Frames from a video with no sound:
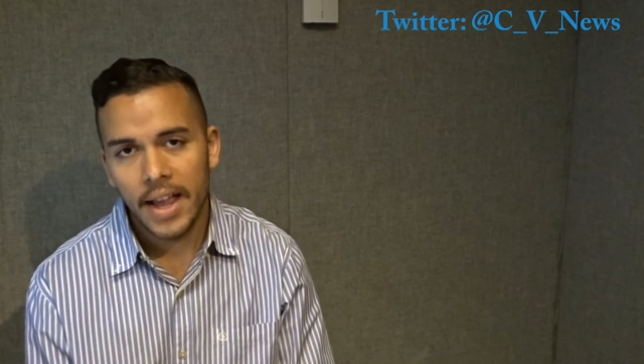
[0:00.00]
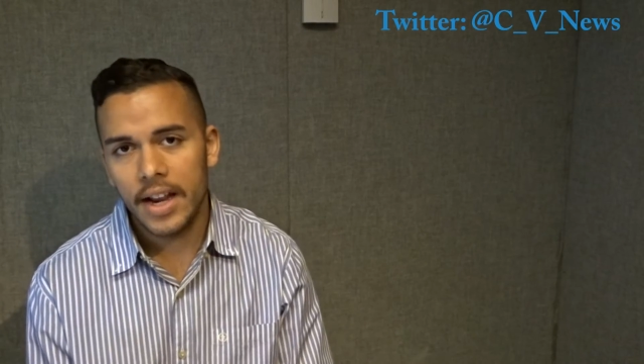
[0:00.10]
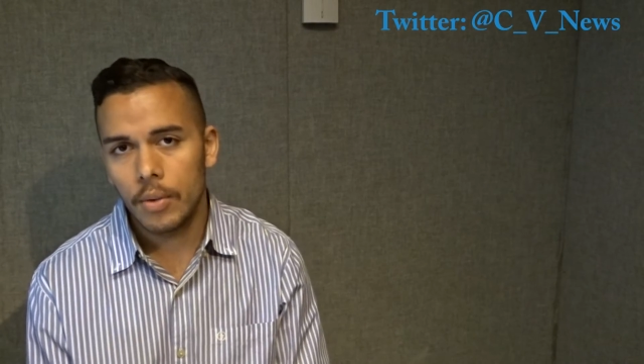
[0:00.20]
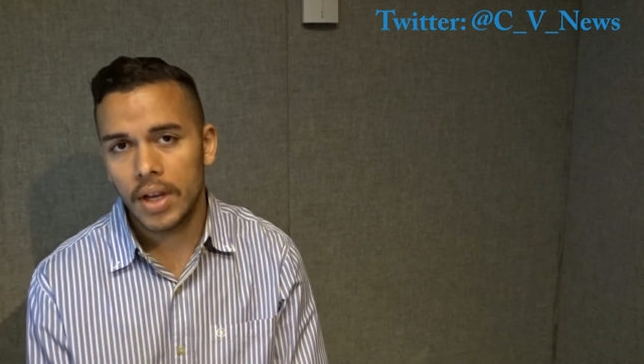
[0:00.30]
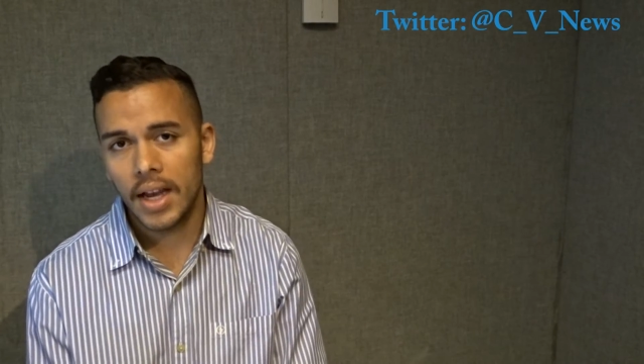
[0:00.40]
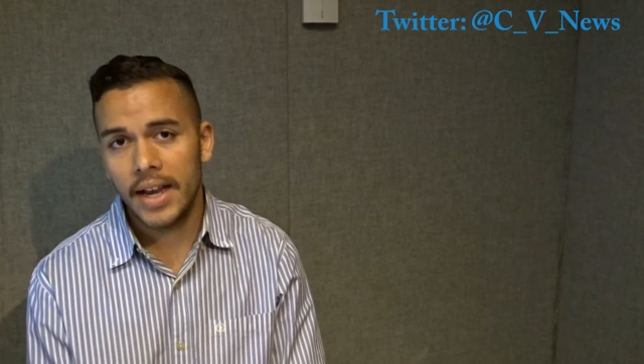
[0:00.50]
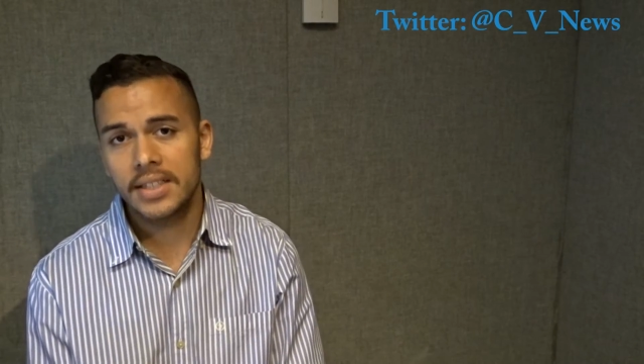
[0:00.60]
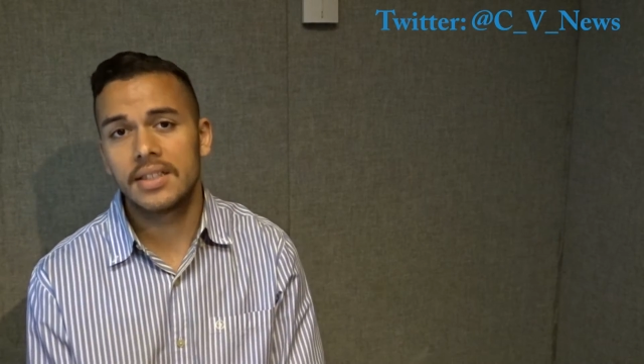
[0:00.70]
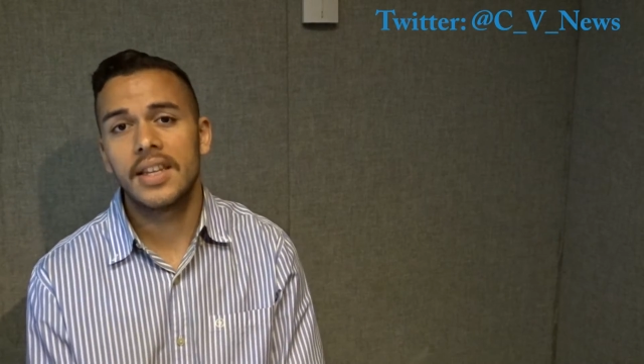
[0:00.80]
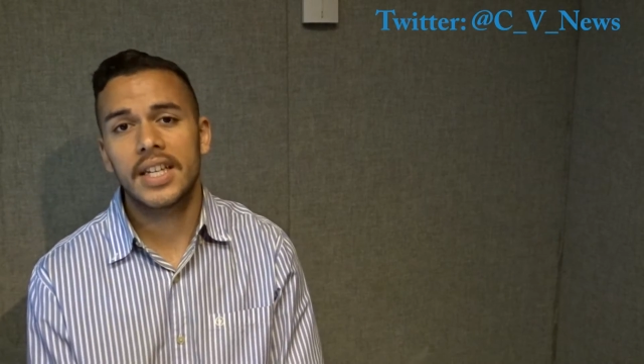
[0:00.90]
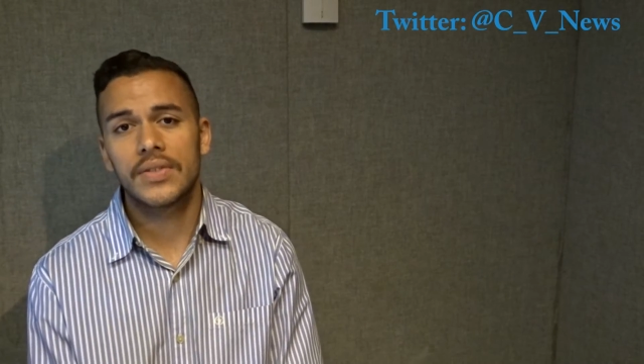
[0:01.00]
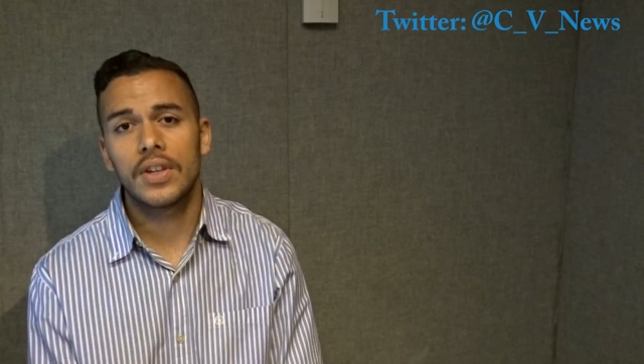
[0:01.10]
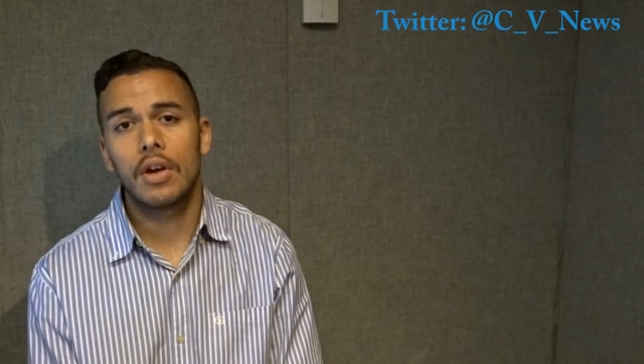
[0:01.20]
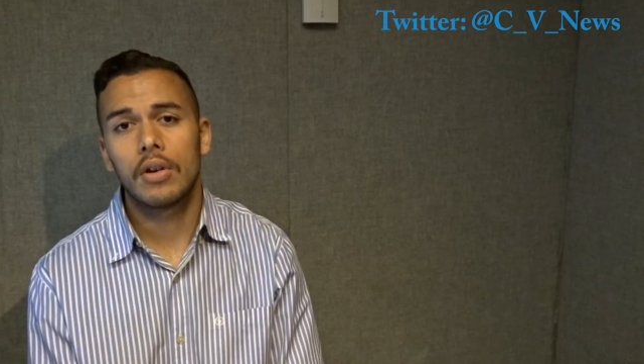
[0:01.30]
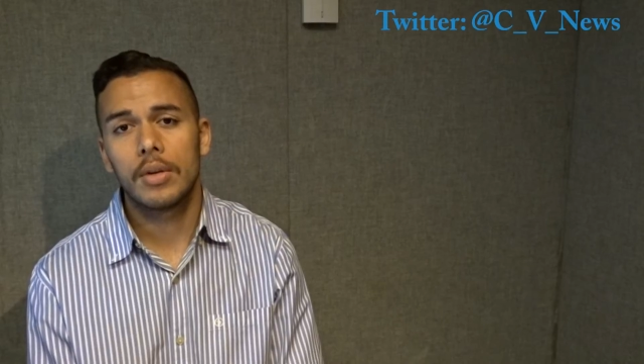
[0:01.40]
Anyway guys, the next
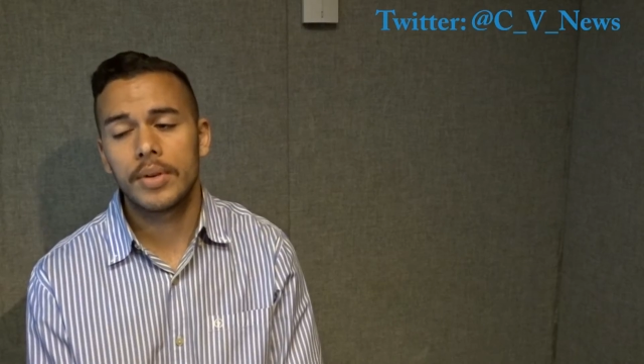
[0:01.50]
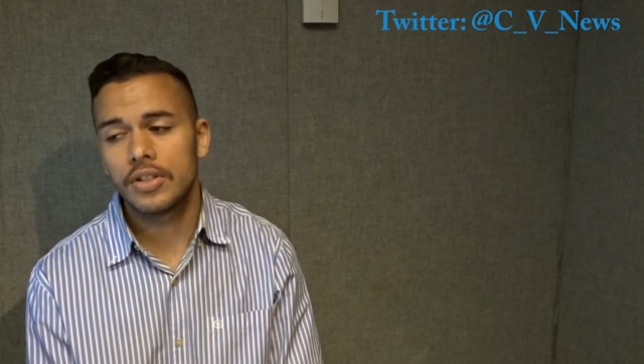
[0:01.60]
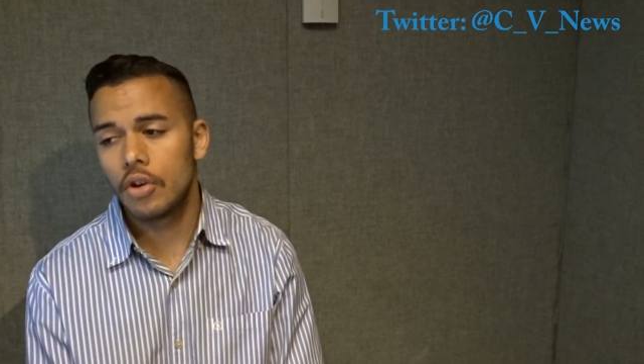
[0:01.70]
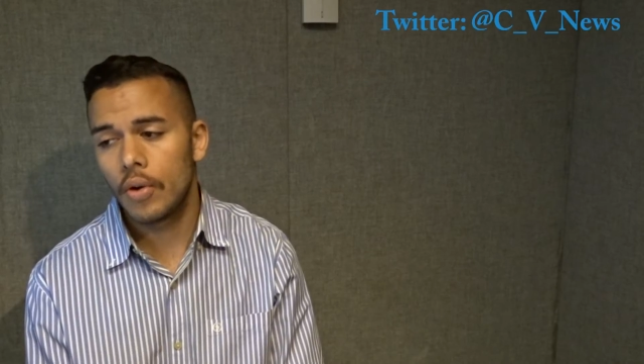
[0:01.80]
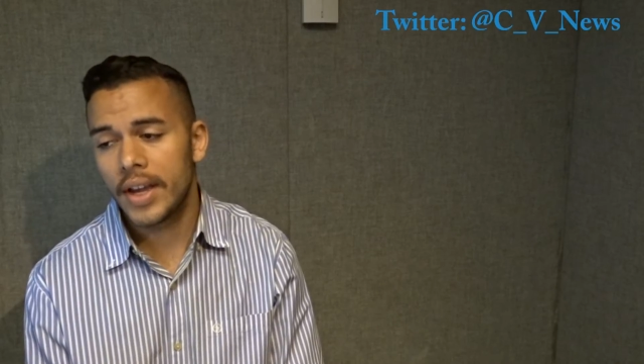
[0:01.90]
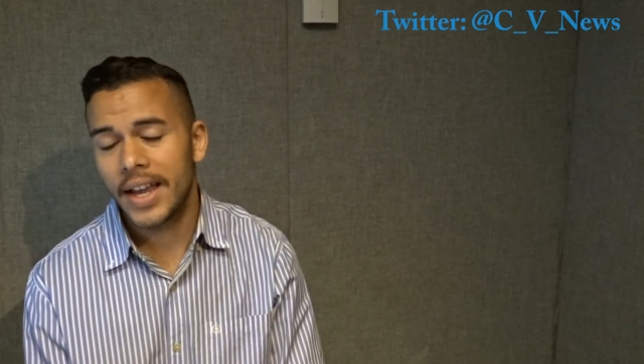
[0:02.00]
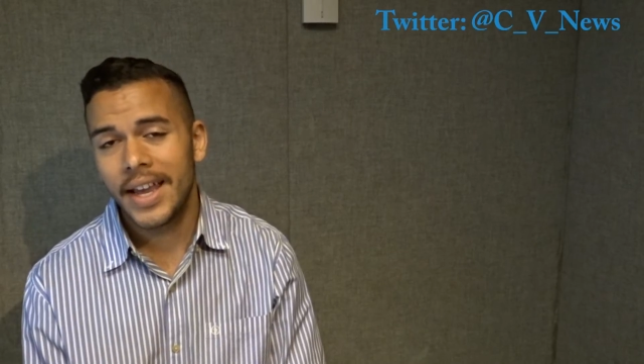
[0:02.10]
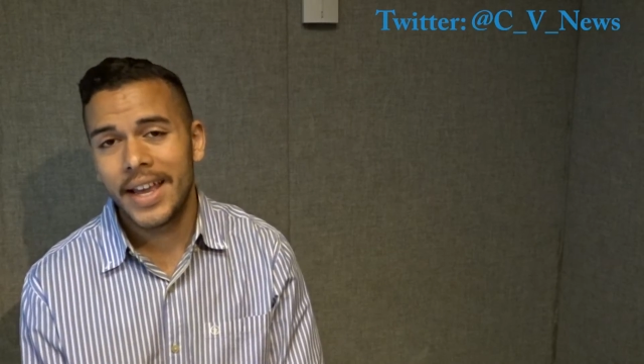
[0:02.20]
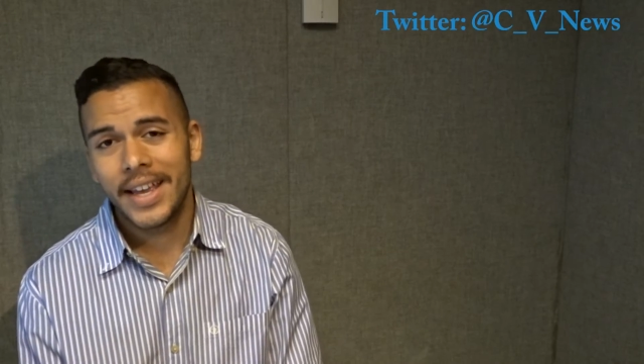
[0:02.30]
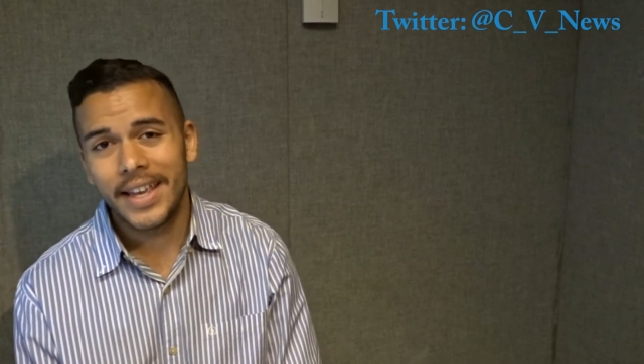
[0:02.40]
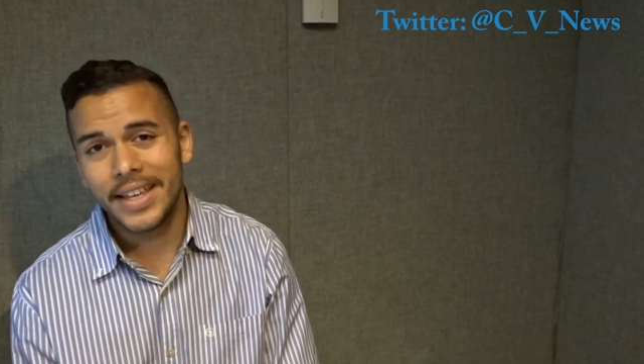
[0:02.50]
video I'm going to be doing